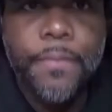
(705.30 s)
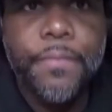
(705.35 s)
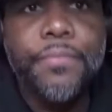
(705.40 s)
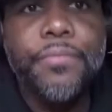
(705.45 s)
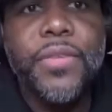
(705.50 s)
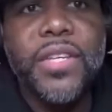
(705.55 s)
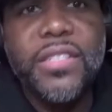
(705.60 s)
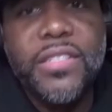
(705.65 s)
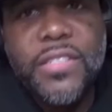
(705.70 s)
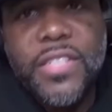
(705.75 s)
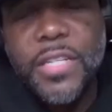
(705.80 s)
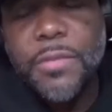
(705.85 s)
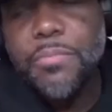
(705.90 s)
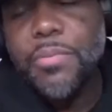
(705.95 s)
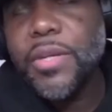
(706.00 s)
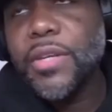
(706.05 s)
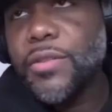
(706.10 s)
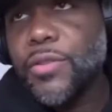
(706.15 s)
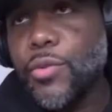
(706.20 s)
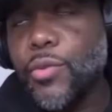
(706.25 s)
than
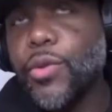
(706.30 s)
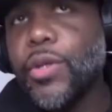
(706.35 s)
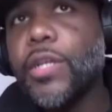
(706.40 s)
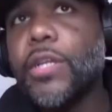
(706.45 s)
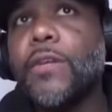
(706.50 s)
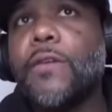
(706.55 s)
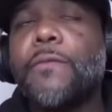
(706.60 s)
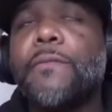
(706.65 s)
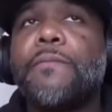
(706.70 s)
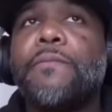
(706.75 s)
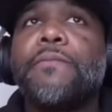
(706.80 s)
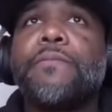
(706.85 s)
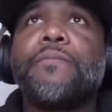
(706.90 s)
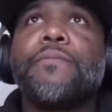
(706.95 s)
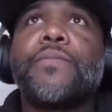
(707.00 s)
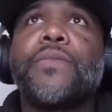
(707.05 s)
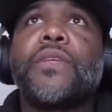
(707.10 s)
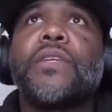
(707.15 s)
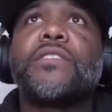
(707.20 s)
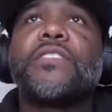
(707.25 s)
CP3.
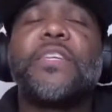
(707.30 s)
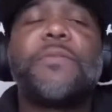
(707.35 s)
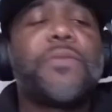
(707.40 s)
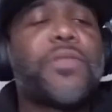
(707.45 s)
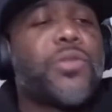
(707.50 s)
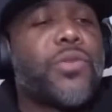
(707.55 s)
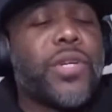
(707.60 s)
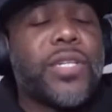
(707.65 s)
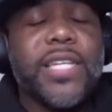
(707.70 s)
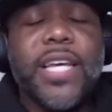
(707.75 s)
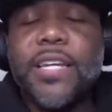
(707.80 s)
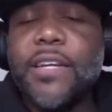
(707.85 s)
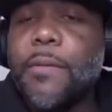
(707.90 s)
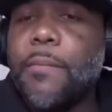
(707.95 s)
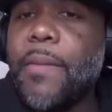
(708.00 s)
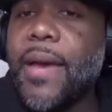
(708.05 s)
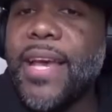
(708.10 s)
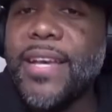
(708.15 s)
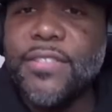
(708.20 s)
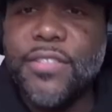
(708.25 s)
CP3 has had an
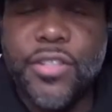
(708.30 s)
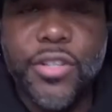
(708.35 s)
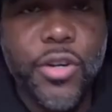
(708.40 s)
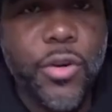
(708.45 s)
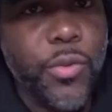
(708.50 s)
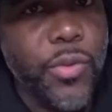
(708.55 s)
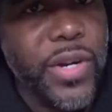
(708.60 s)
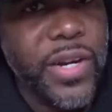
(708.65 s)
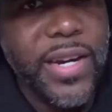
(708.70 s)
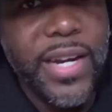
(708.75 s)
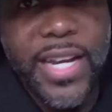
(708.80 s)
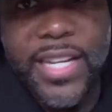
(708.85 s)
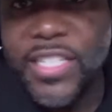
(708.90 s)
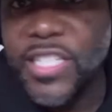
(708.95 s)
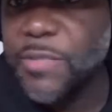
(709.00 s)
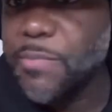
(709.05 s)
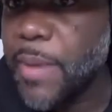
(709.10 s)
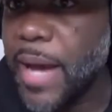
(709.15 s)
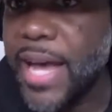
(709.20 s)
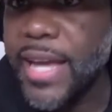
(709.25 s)
amazing career in
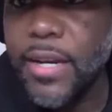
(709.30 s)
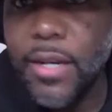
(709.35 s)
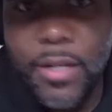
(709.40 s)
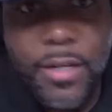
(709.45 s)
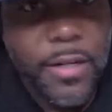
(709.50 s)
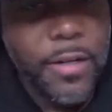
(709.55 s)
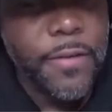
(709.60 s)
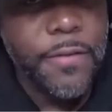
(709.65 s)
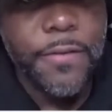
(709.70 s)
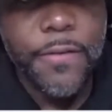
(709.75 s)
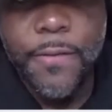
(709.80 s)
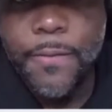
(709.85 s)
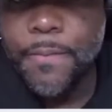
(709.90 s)
spite of